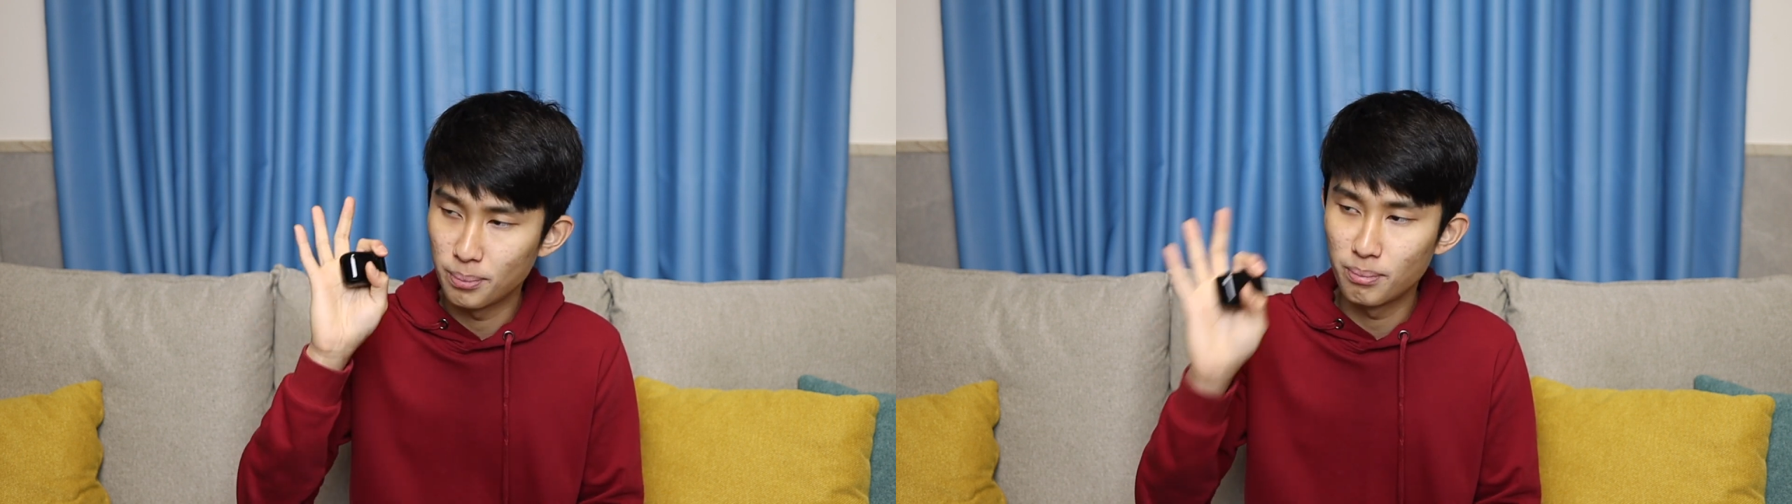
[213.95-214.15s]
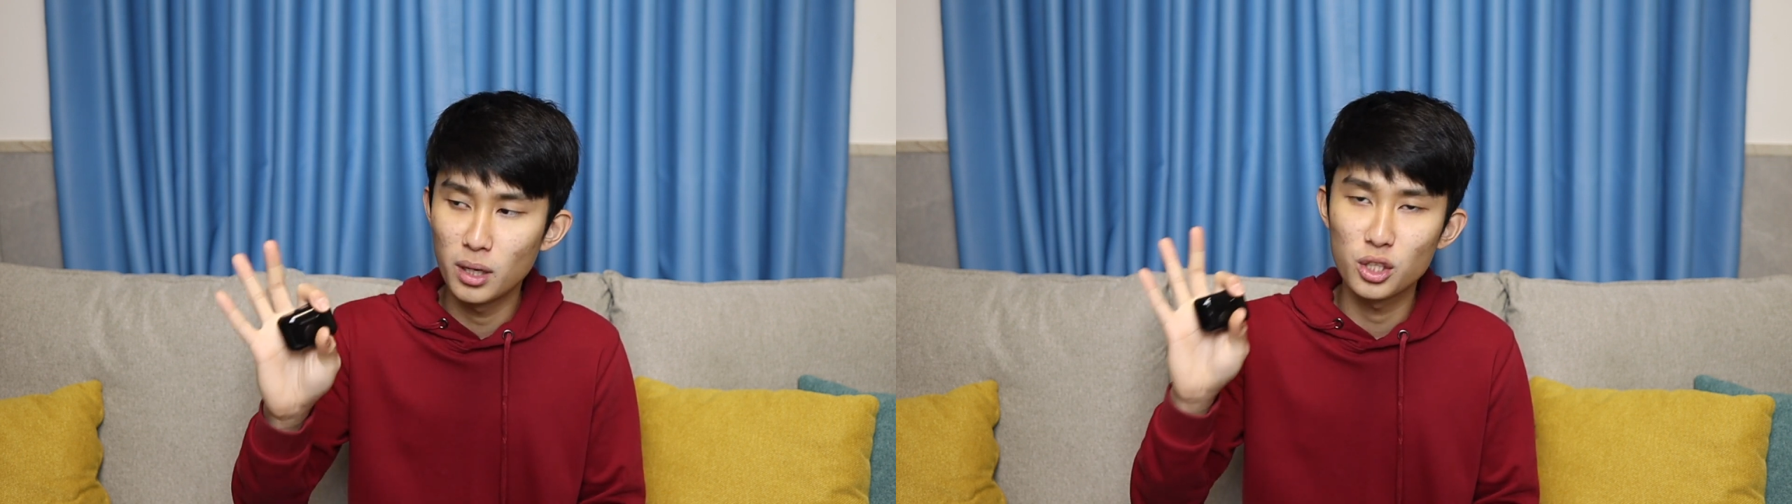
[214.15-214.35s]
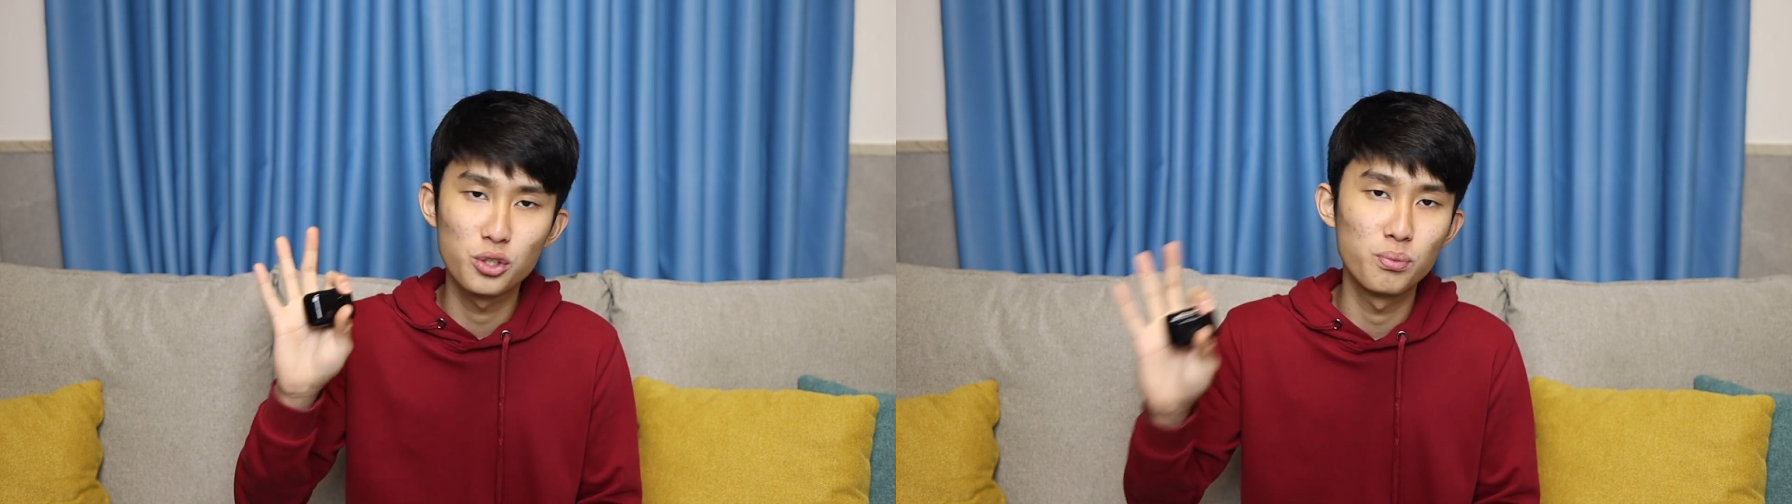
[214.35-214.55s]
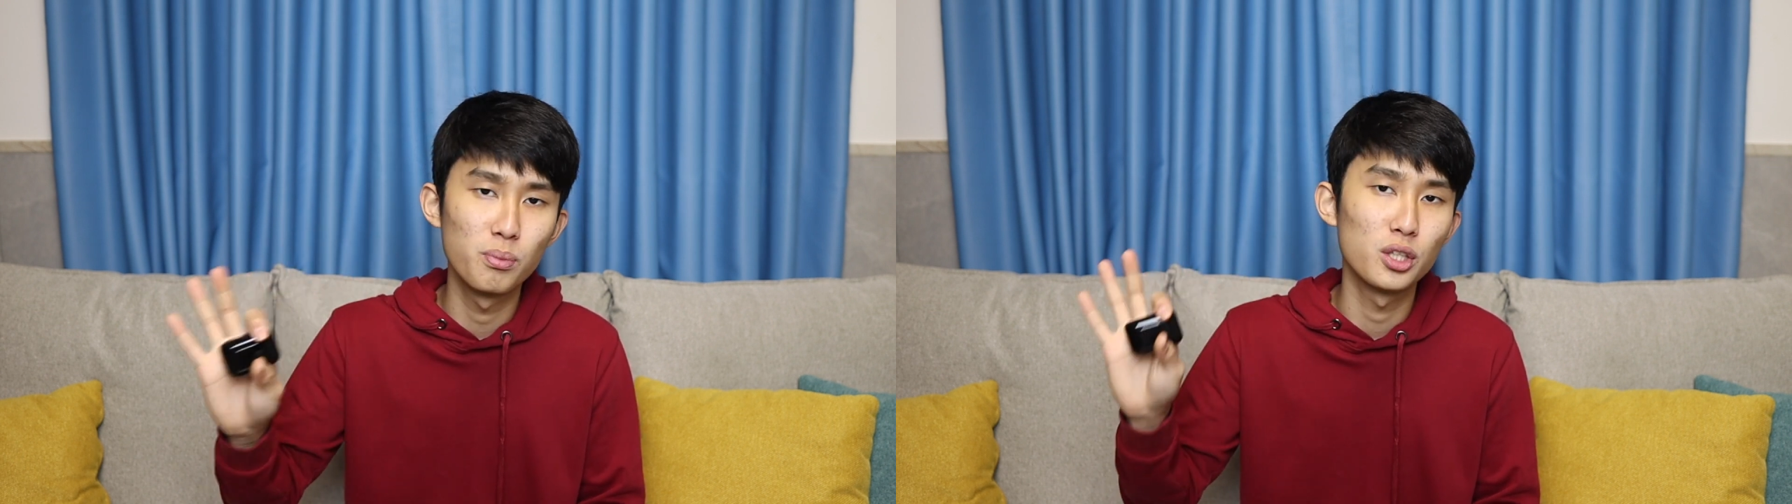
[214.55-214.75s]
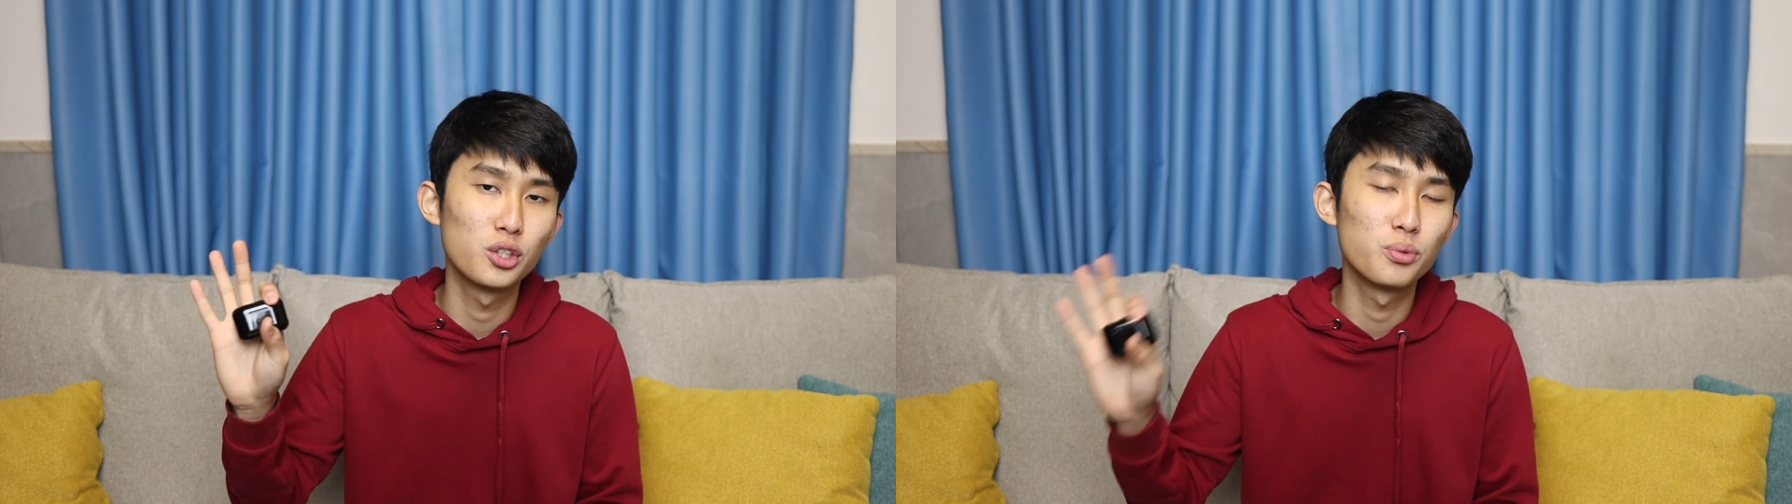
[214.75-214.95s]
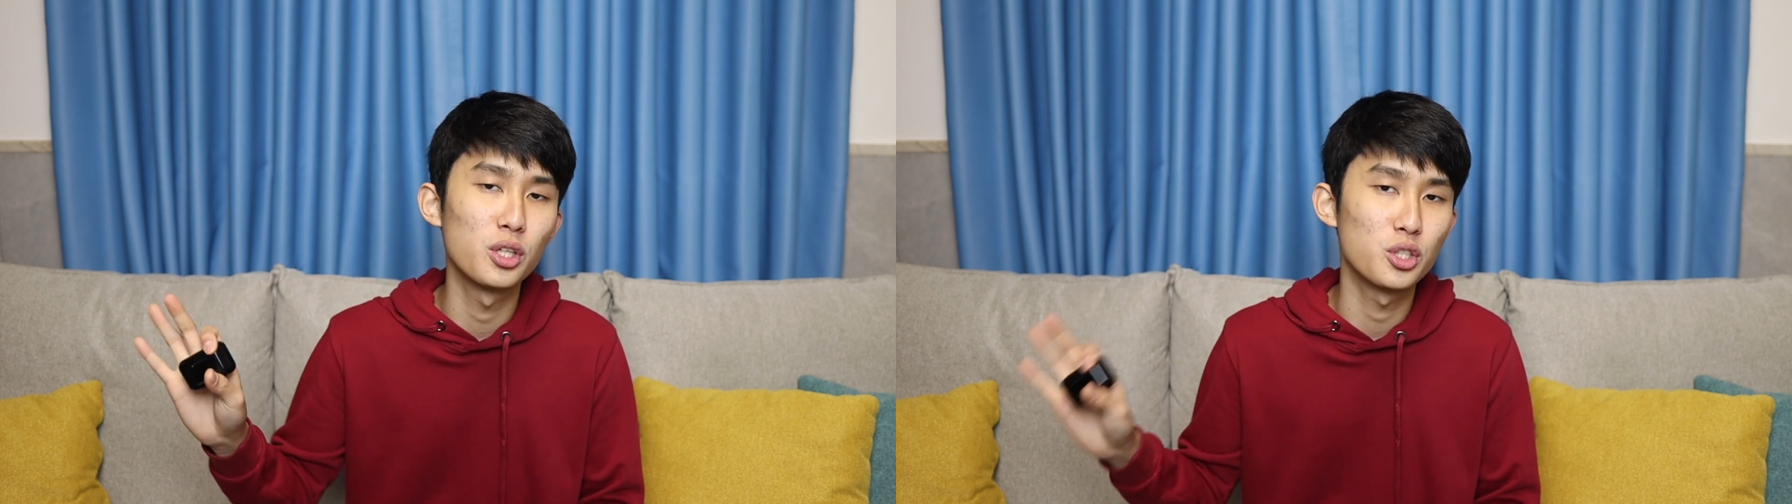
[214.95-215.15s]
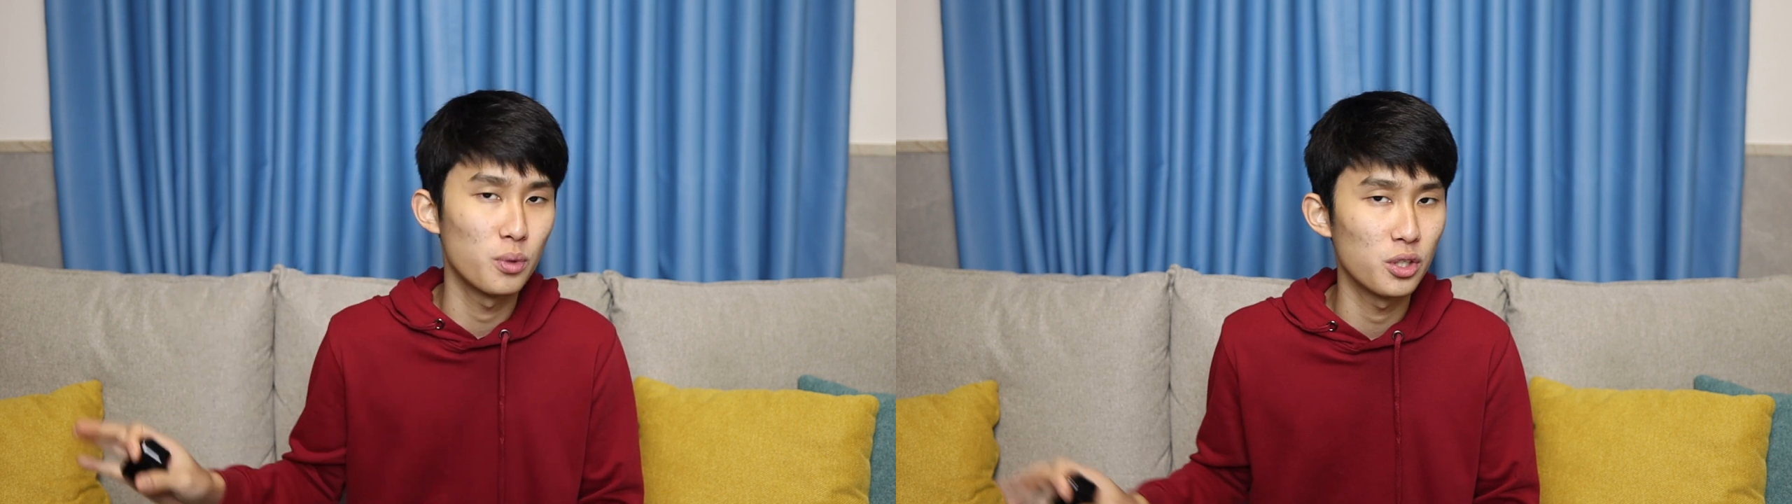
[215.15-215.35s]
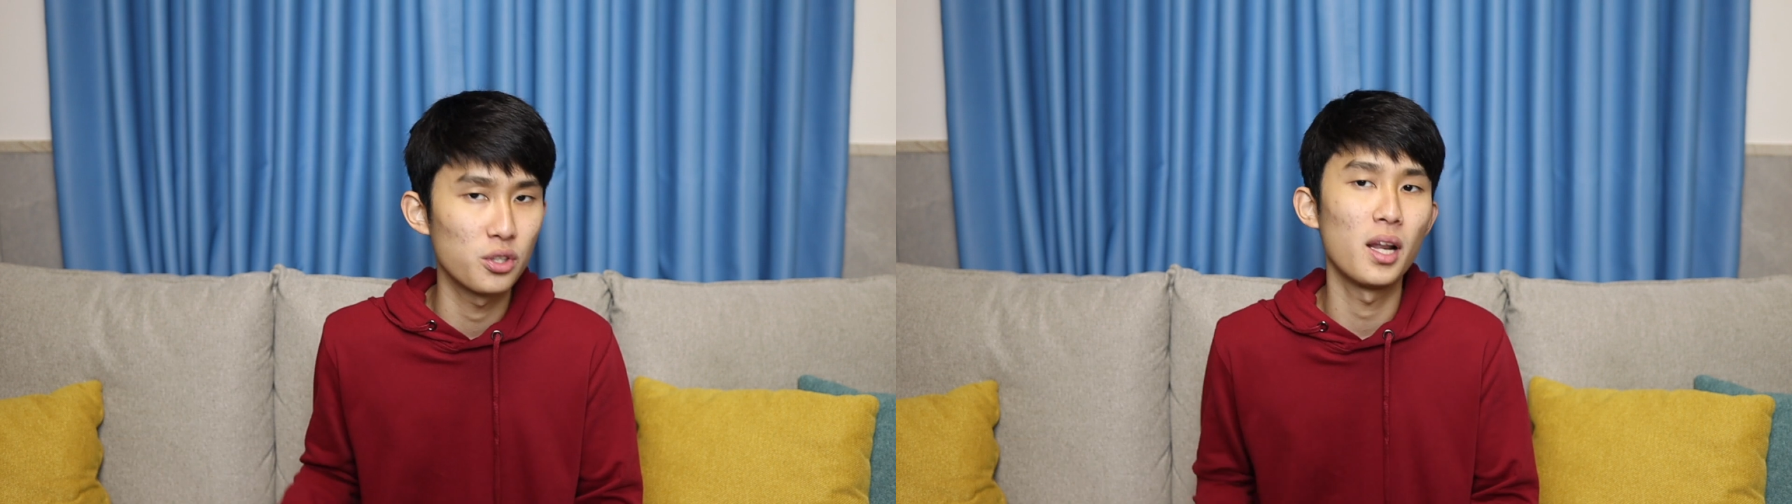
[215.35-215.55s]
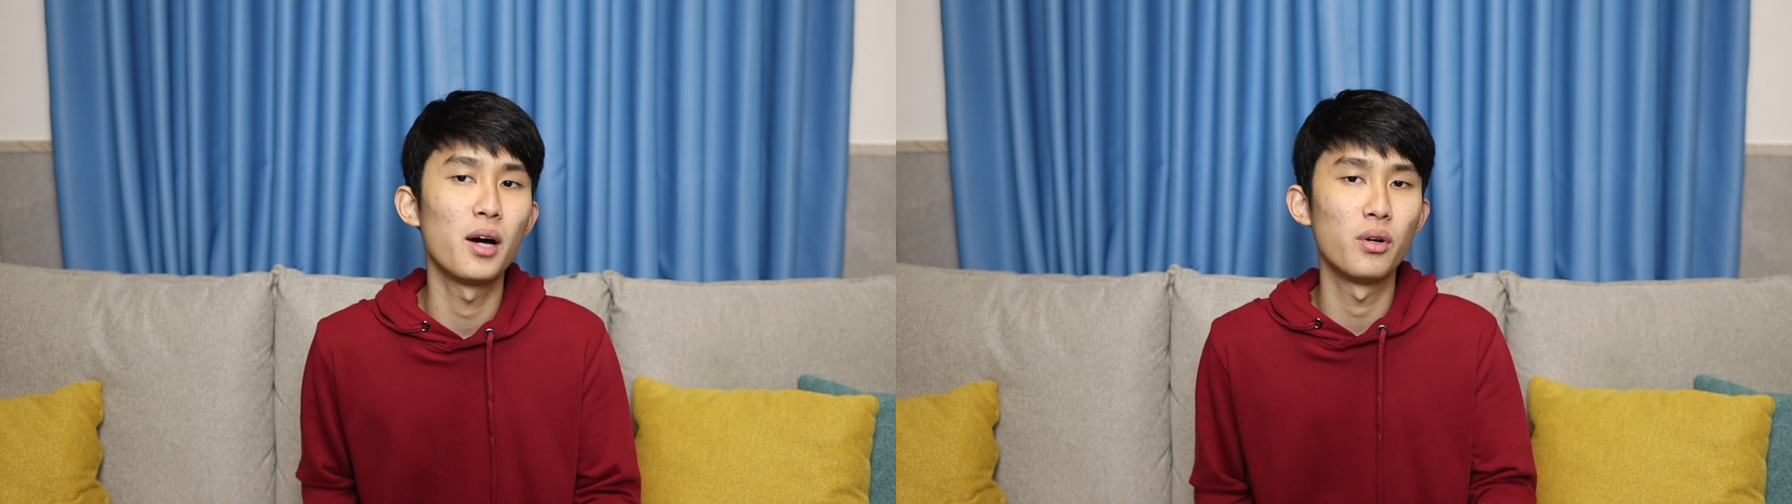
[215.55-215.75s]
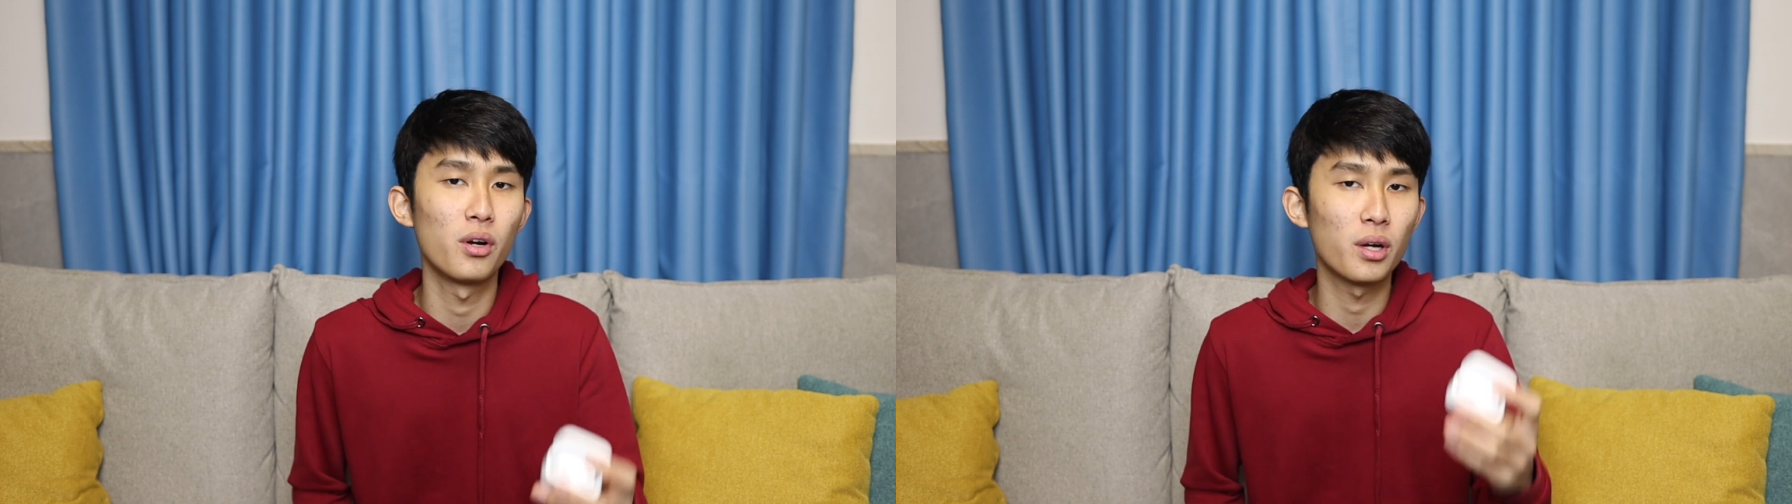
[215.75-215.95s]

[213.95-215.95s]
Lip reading: louder